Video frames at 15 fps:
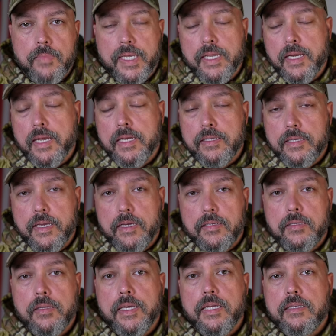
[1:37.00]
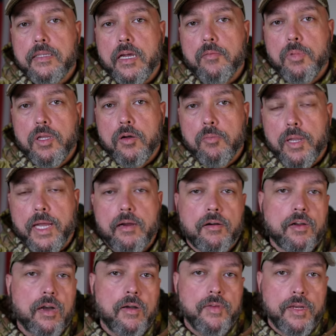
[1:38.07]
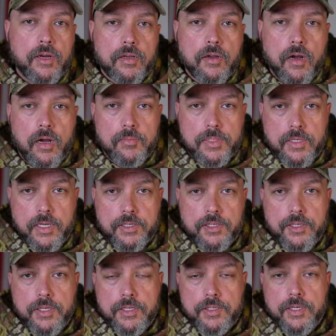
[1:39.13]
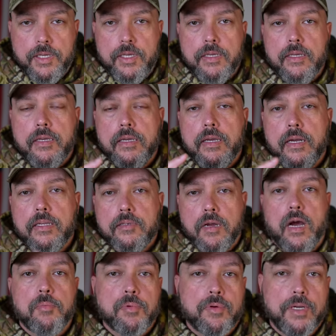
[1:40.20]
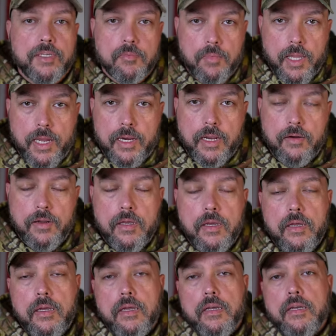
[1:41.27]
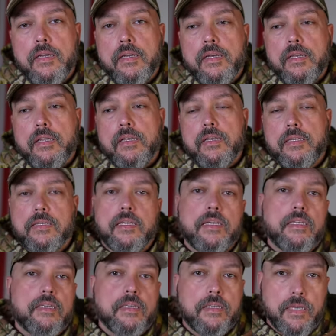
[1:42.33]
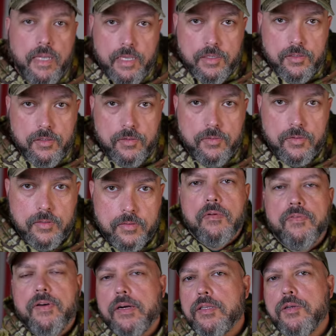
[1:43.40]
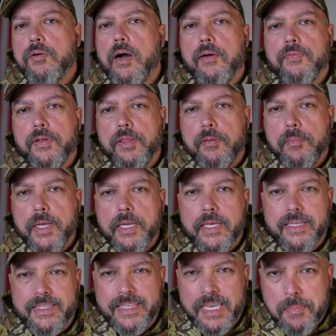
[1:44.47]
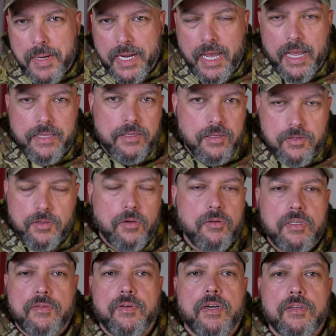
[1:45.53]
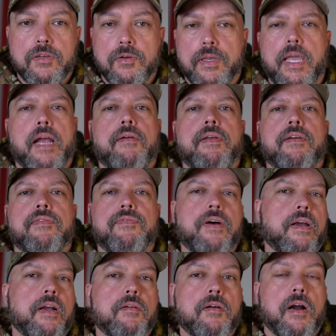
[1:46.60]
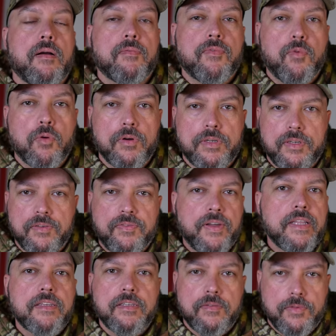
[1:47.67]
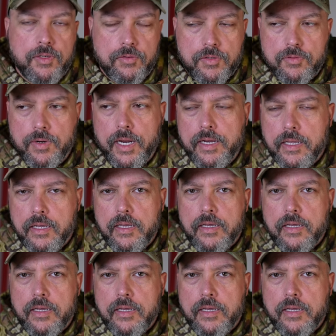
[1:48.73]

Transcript: Again, guys and gals, link is down below, blackoutcoffee.com slash GNG, and it's Operation Blackout. Let's get into today's news. Far too often the media demonizes those of us who carry a firearm for defensive use, right?